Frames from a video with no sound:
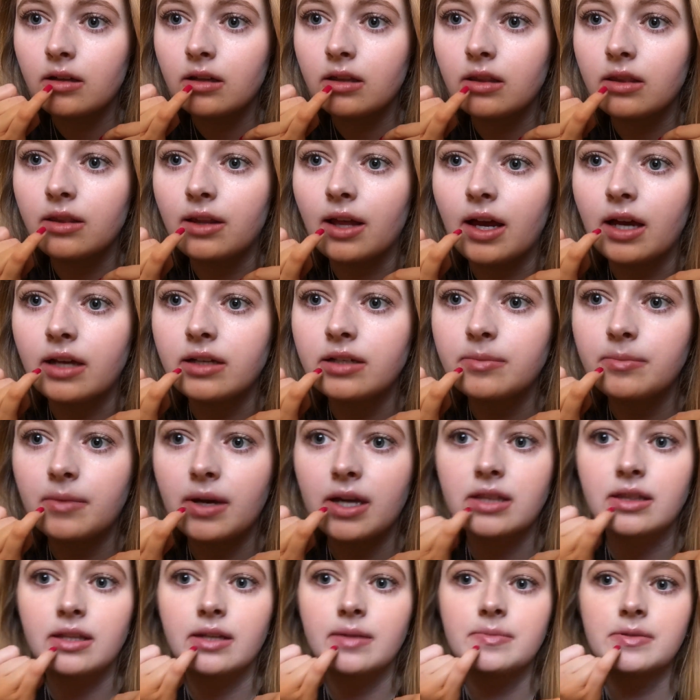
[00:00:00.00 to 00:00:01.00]
lined
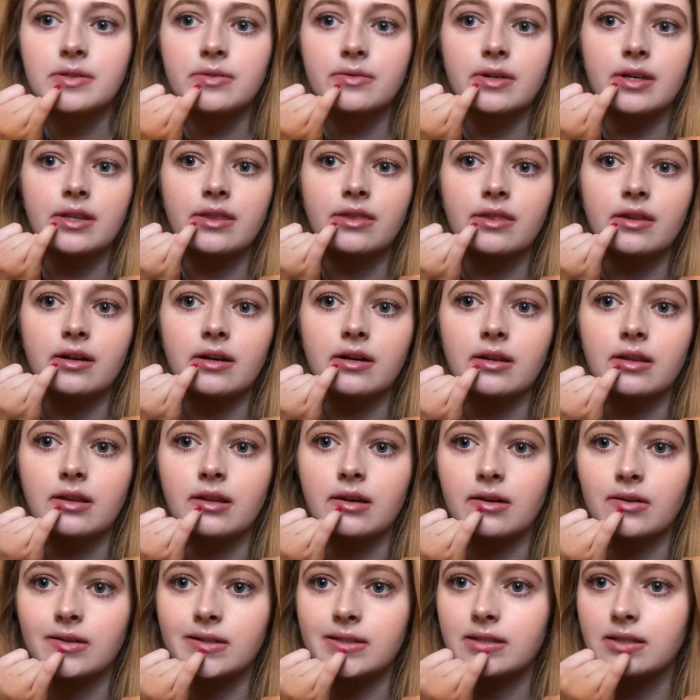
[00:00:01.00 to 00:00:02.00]
my lips with
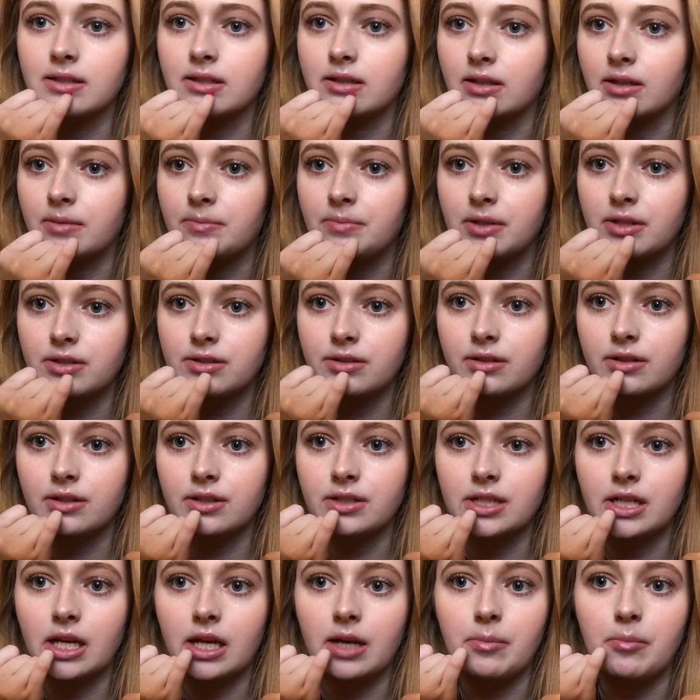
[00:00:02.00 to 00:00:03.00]
the Ulta lip pencil in
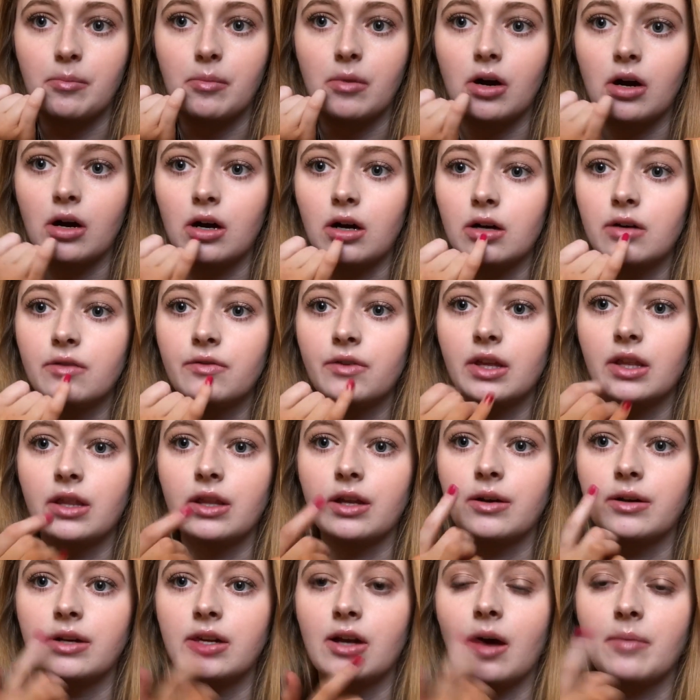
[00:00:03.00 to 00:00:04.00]
the shade Mauve, and
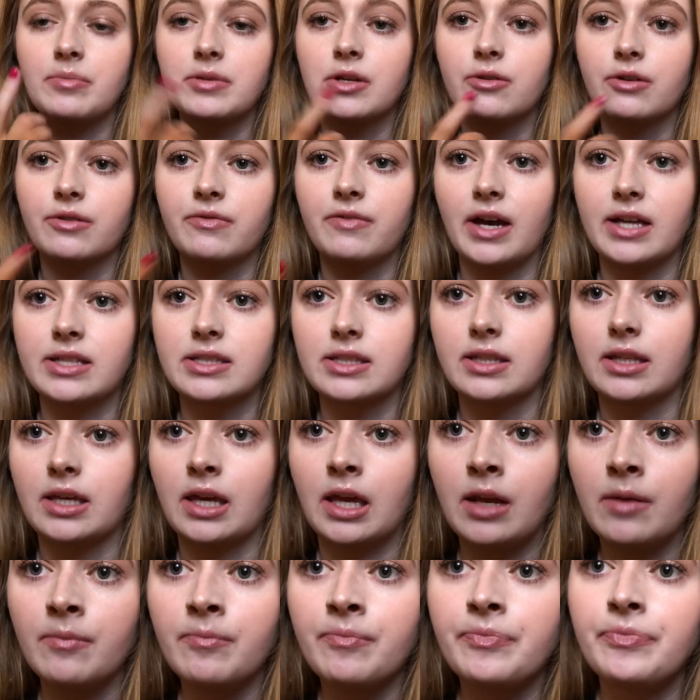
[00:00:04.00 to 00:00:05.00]
then topped it with
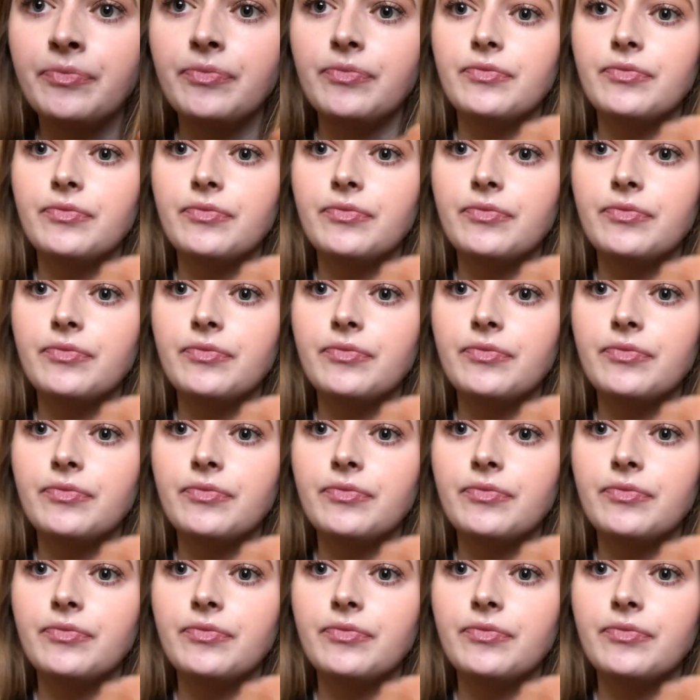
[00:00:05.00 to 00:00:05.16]
Vaseline.